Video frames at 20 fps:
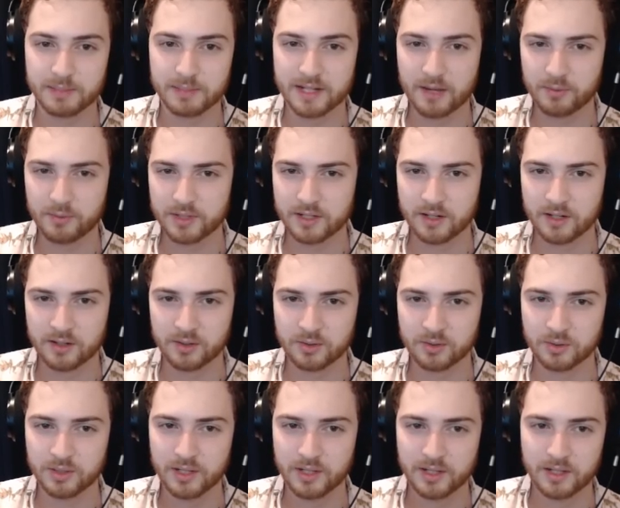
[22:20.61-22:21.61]
But now we
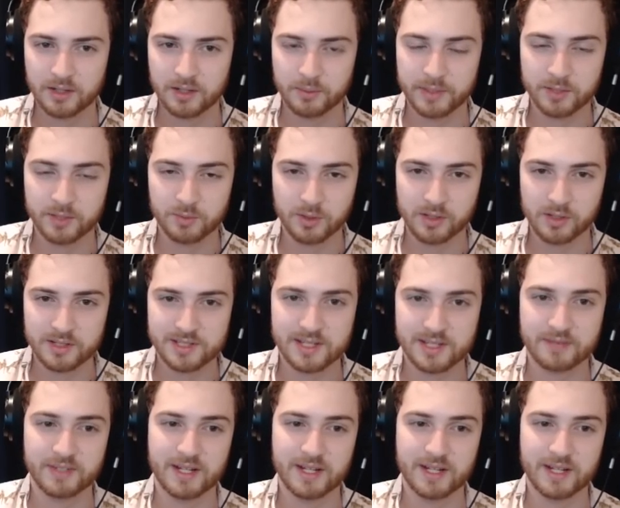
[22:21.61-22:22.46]
can roll on 7